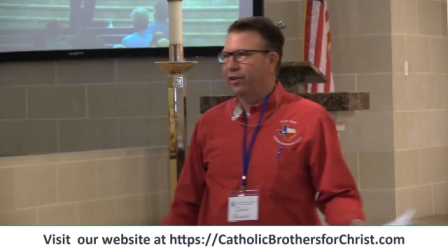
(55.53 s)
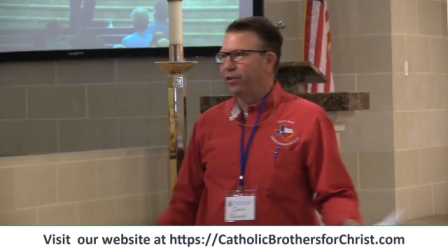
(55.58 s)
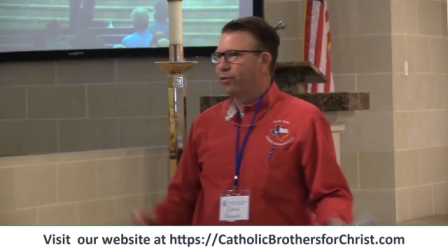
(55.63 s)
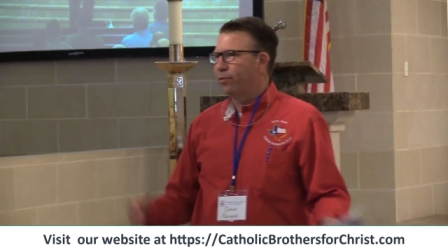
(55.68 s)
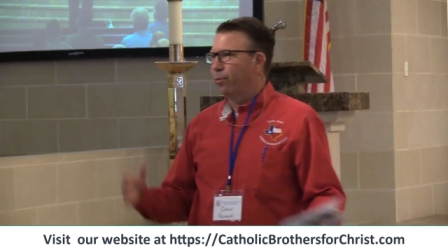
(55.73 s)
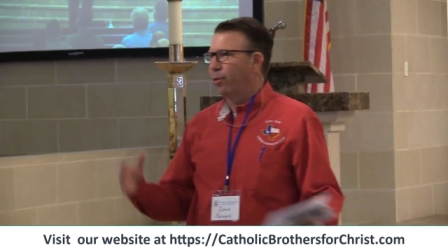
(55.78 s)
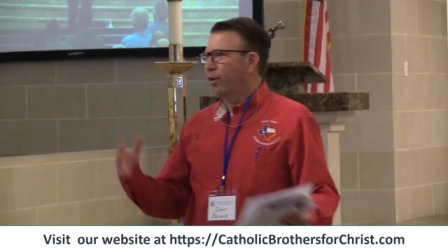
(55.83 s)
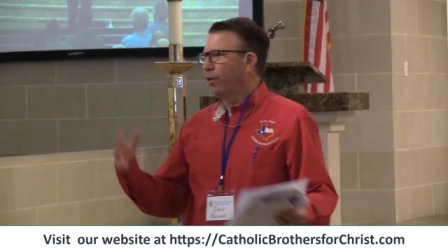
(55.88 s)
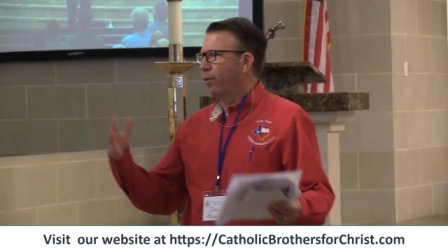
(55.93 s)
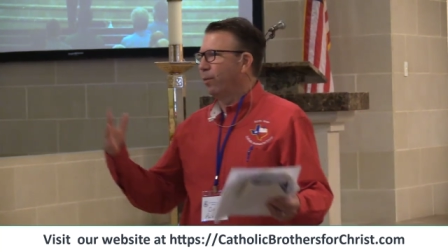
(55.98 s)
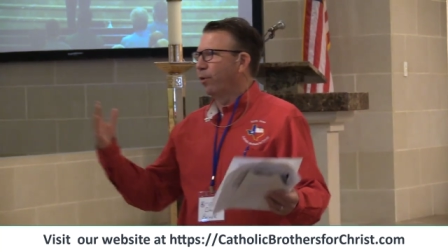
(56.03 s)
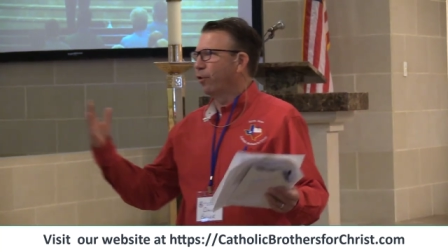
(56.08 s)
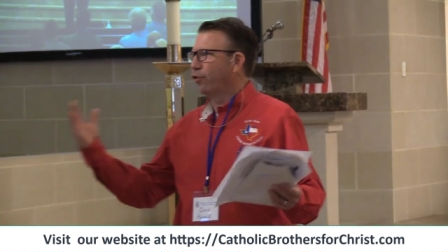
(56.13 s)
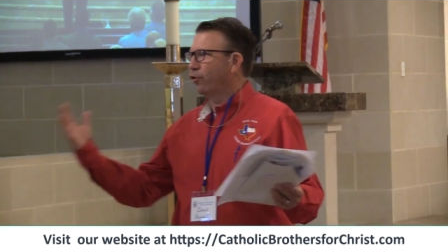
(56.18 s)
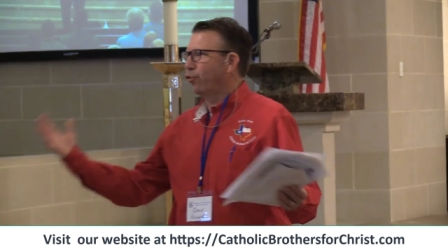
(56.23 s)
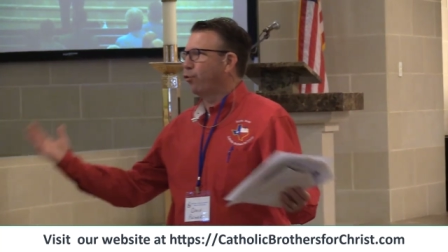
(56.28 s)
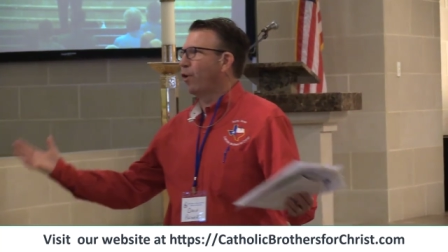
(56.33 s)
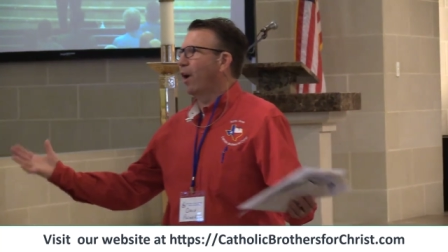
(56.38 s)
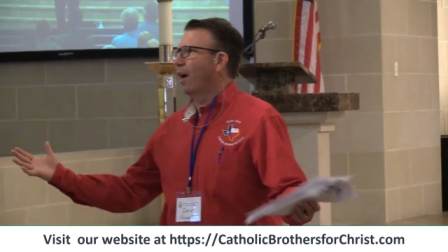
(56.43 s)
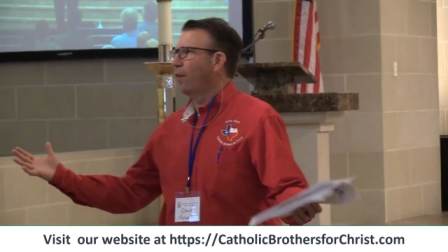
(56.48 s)
He's one of the
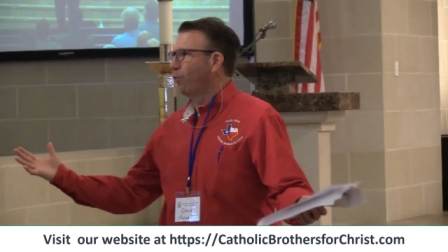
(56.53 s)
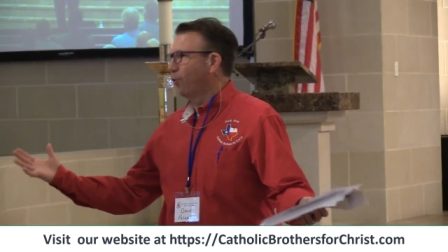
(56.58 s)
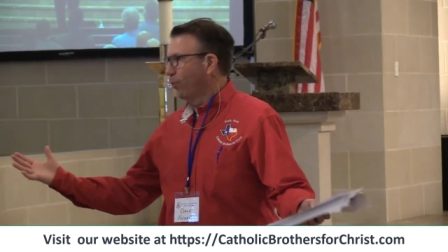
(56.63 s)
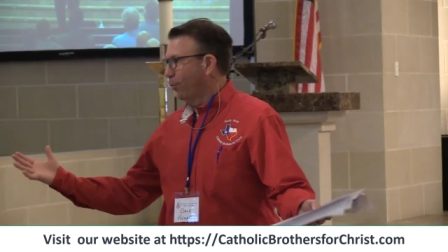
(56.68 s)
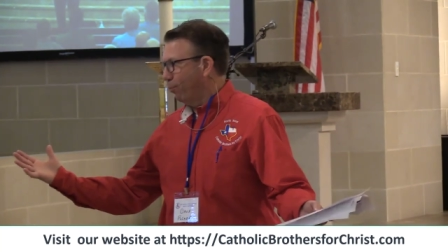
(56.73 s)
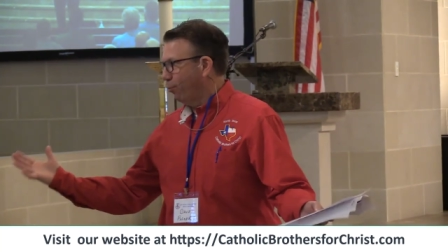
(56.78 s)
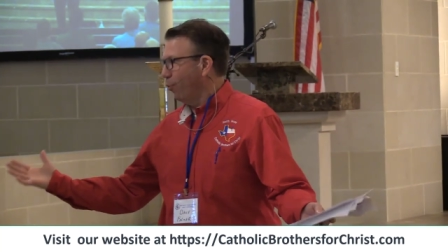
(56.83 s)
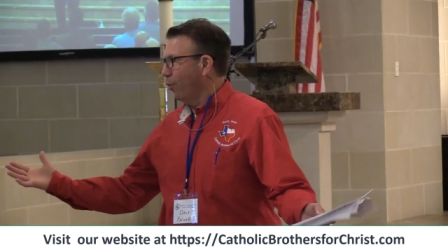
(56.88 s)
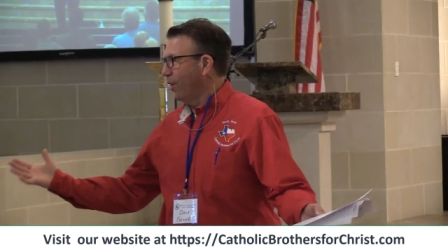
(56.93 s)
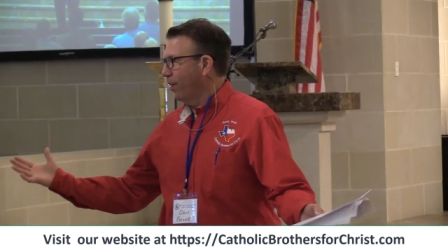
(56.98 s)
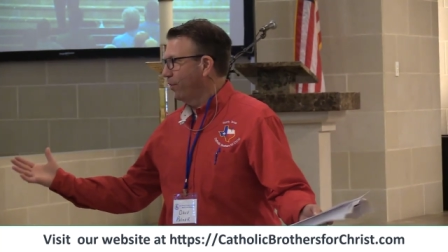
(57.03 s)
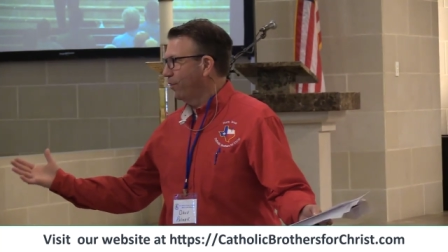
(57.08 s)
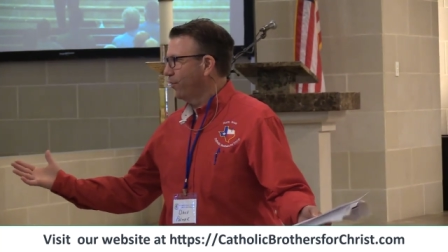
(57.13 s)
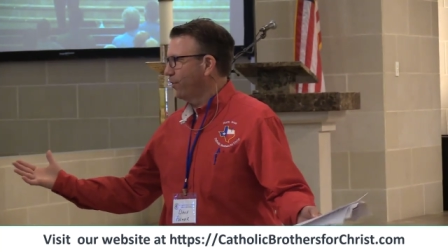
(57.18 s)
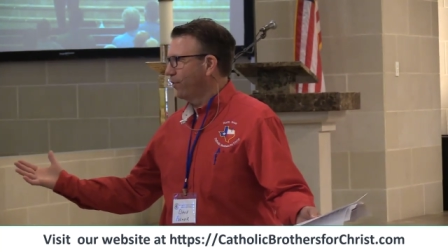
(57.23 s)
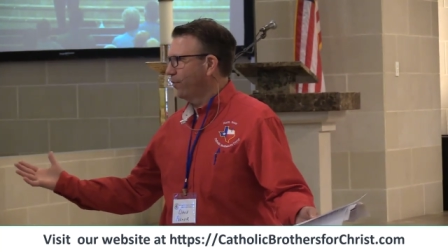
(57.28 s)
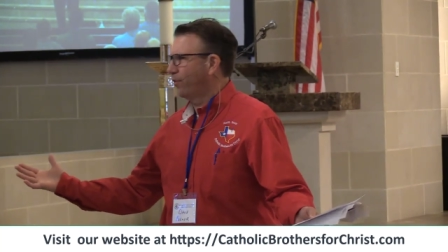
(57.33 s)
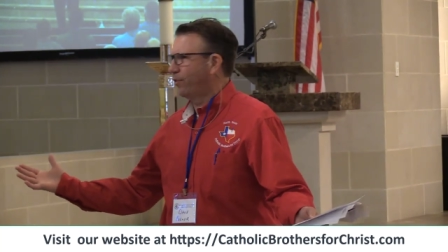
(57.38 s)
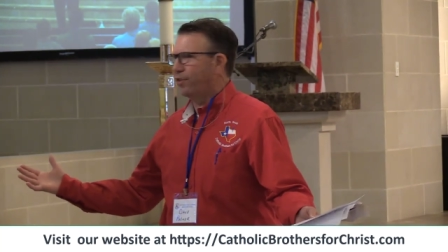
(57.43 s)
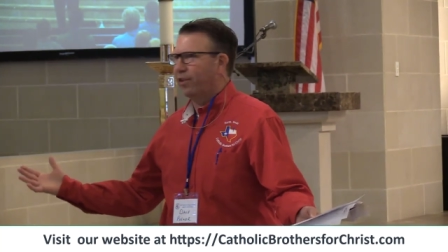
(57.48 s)
most traveled
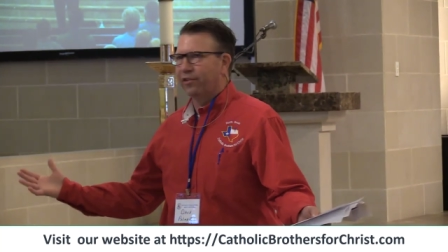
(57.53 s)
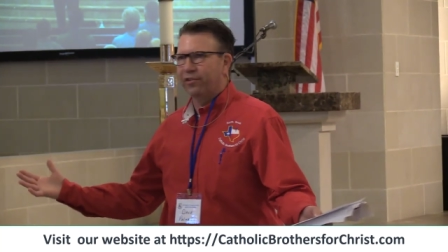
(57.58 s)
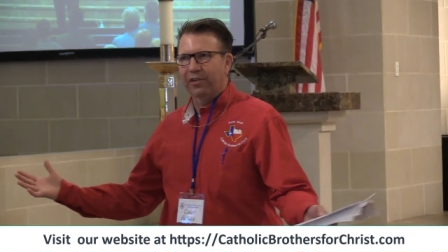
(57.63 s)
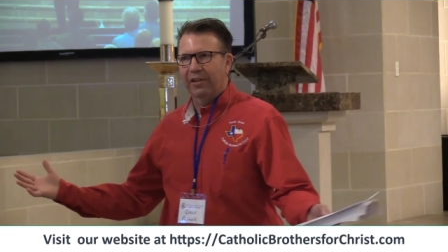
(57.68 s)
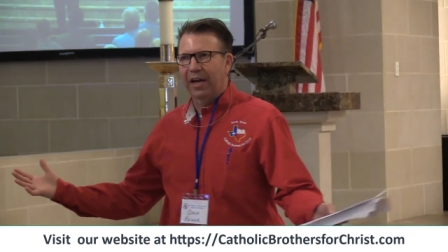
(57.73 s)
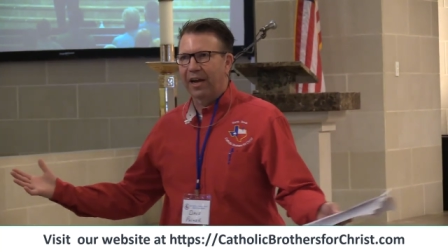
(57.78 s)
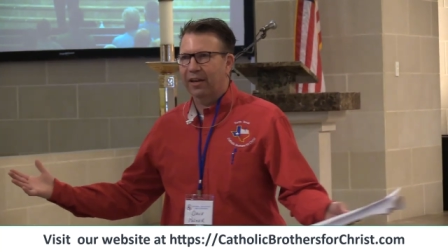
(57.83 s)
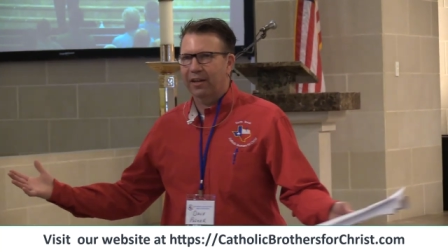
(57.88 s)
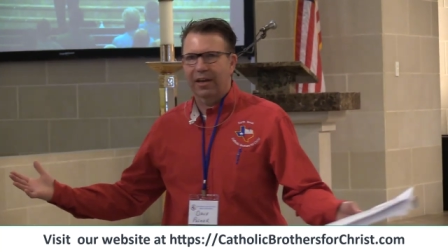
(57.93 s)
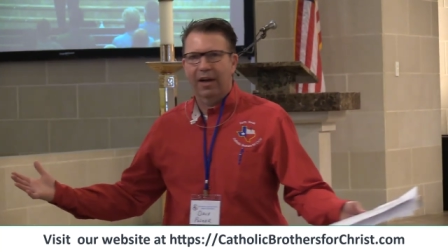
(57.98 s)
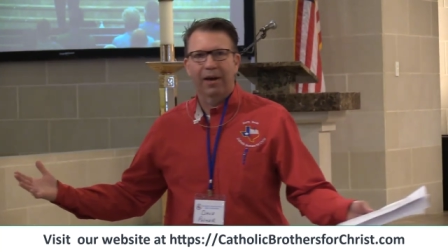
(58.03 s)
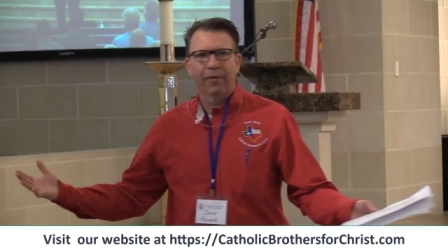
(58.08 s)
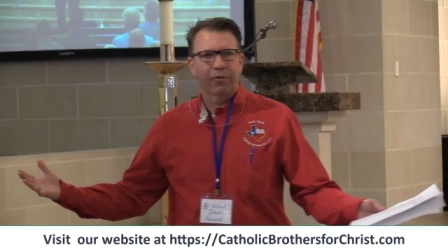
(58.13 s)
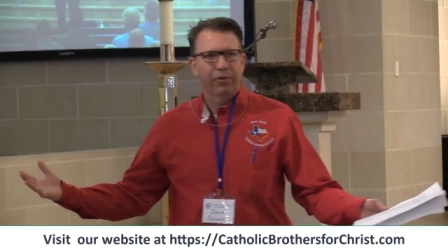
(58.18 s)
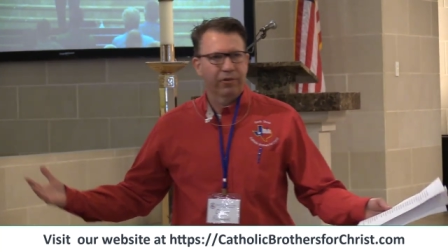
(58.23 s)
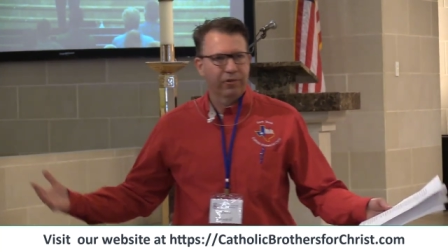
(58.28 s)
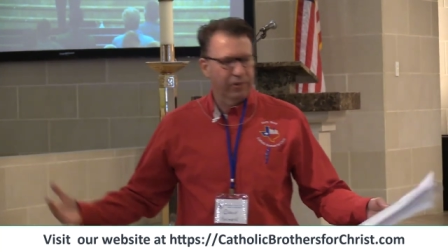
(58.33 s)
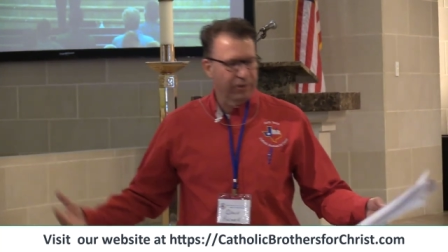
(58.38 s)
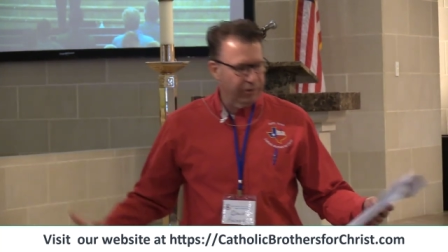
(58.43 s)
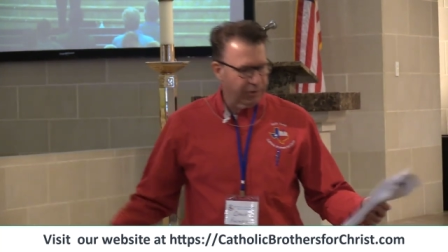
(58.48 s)
priests, does a lot of
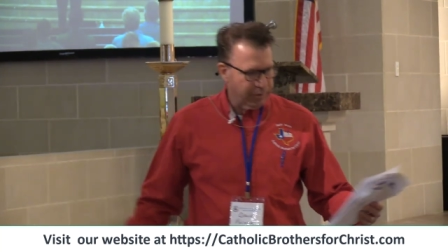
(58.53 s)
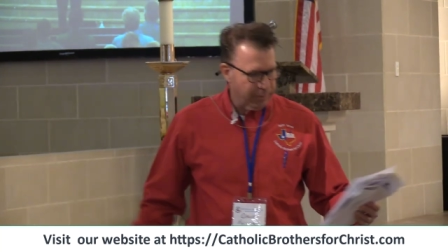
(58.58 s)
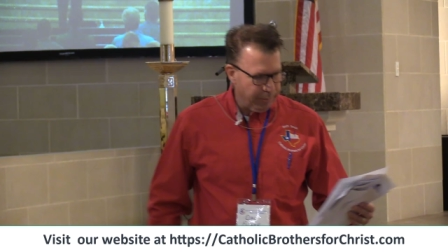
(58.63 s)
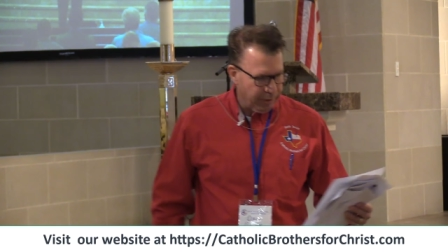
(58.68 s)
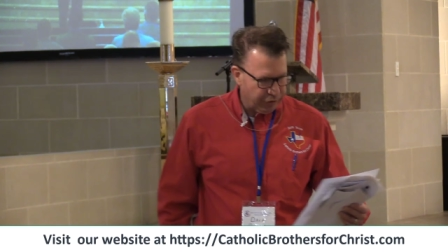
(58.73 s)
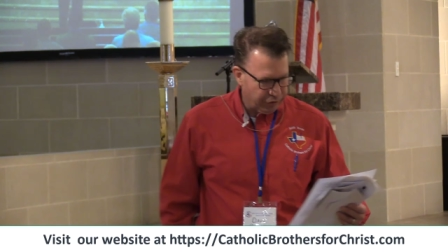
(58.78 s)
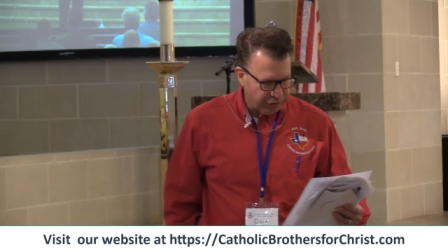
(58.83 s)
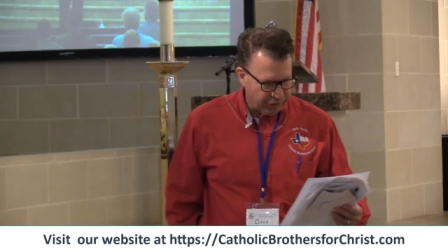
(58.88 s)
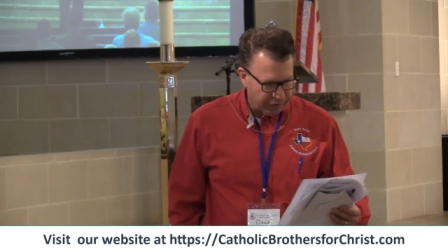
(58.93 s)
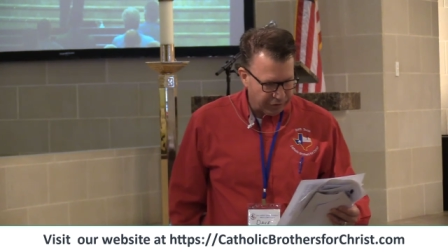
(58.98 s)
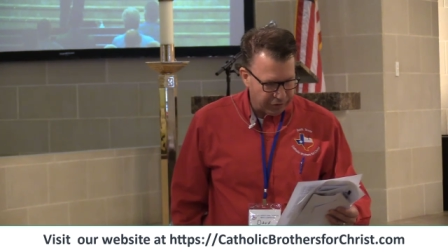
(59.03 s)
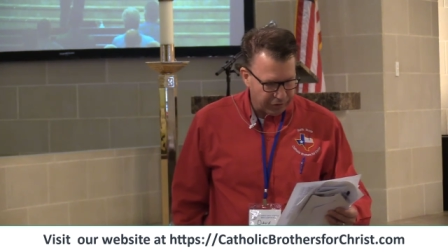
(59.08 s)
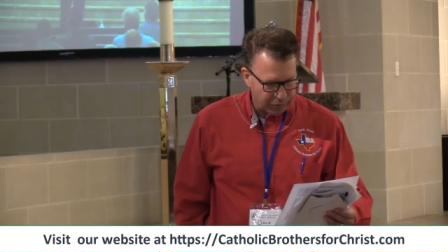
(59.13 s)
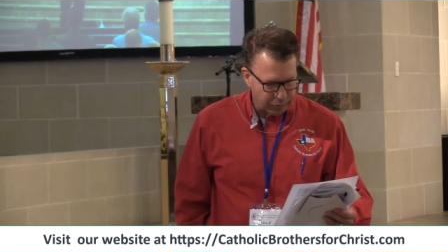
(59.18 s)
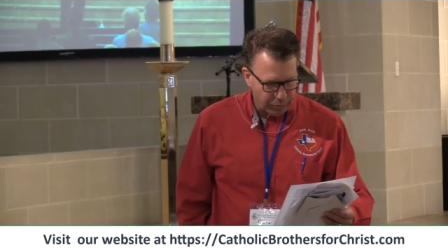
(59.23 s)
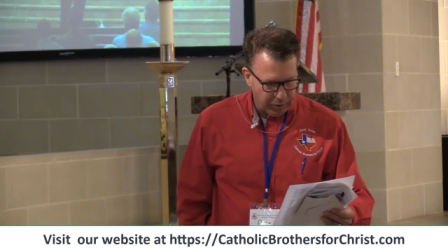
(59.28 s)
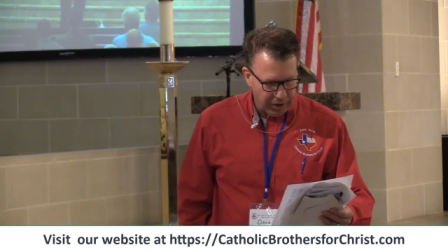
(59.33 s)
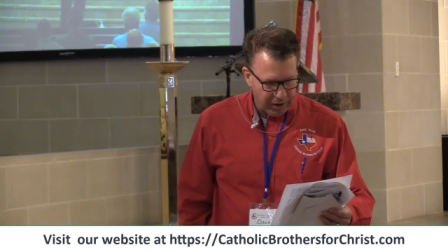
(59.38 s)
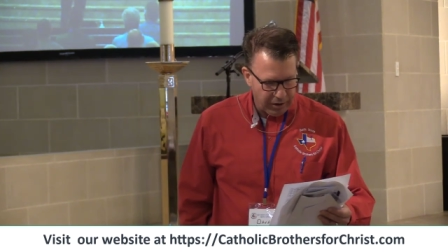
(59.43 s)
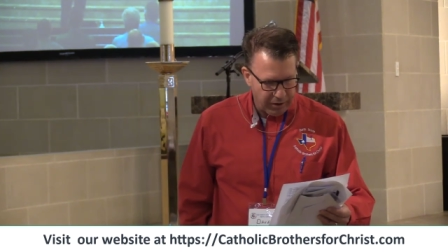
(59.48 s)
conferences and missions
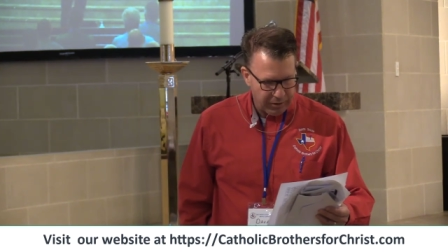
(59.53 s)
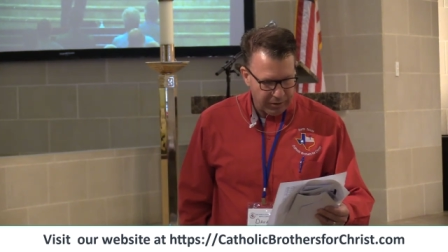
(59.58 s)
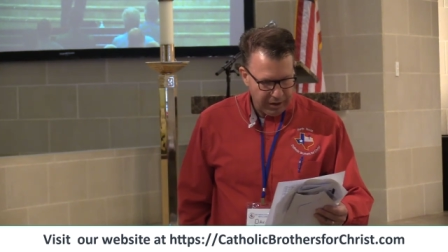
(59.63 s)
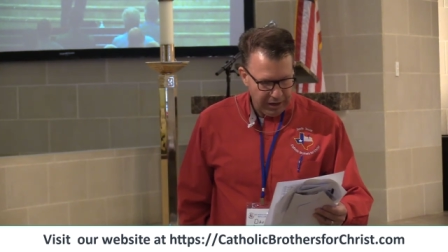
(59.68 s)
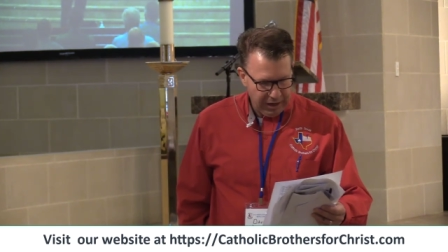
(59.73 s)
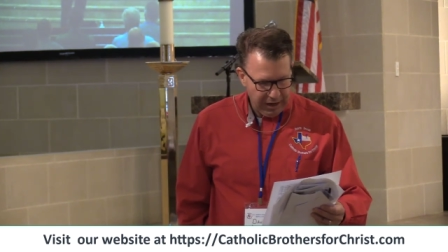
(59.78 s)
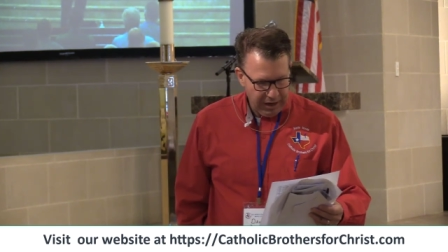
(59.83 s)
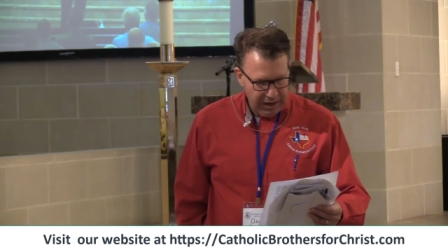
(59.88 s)
as well.